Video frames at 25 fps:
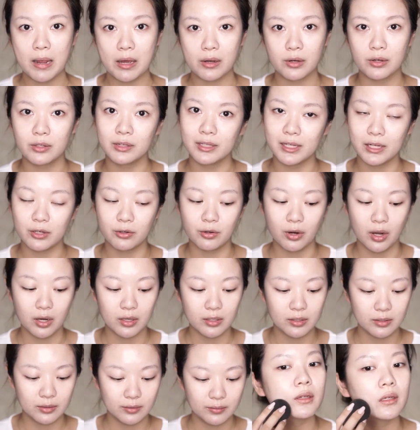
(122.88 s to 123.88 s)
powder later
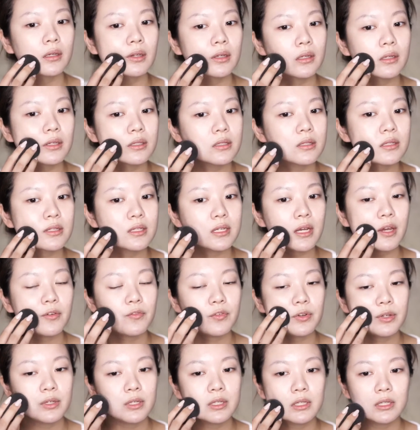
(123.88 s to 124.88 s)
on. It is
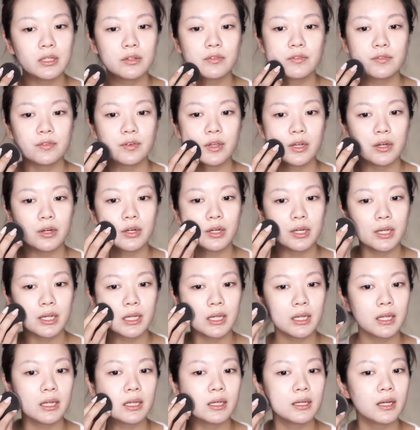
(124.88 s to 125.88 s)
definitely
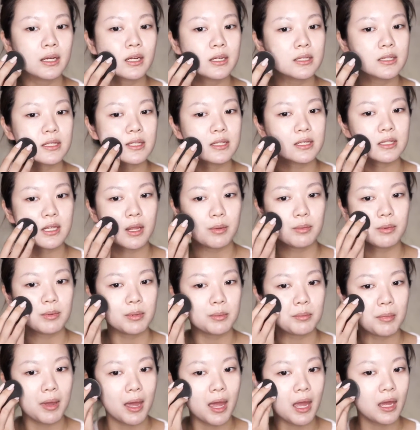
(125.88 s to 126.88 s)
very kind of
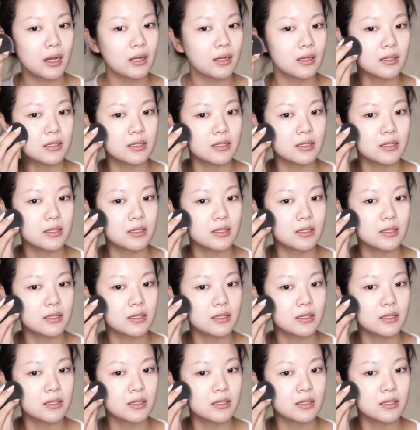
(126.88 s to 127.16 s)
semi-matte.